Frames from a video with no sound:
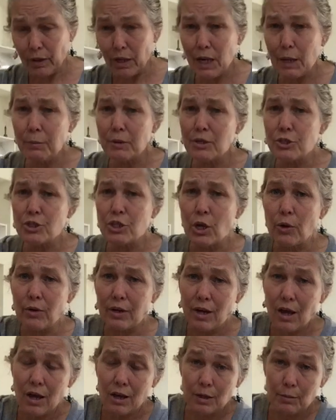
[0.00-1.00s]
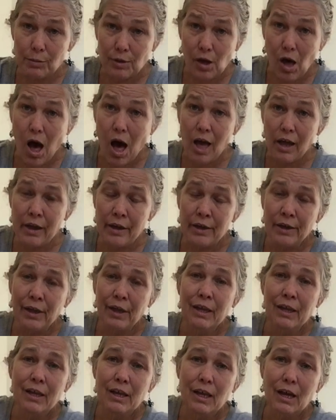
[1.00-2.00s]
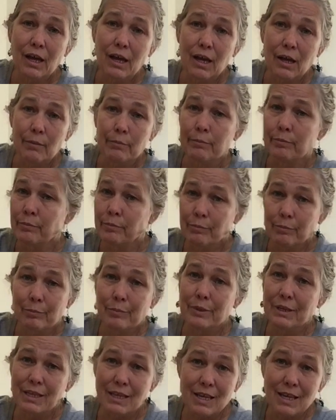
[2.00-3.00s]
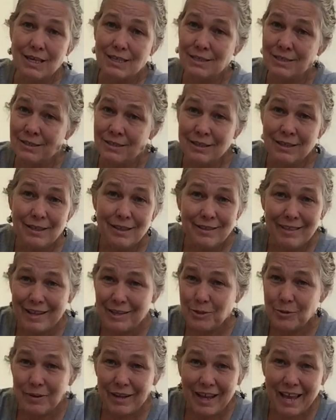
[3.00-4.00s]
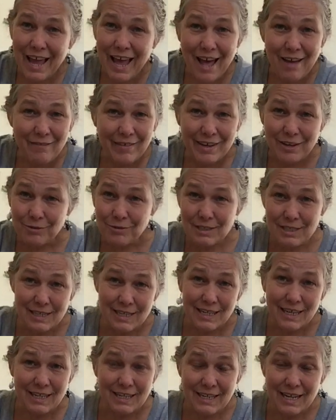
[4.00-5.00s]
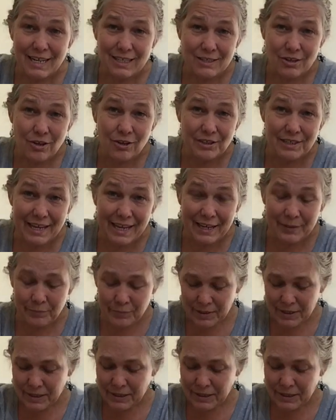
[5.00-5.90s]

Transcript: I'm going to show it on a block because that's what I have. I don't sit at a desk all day.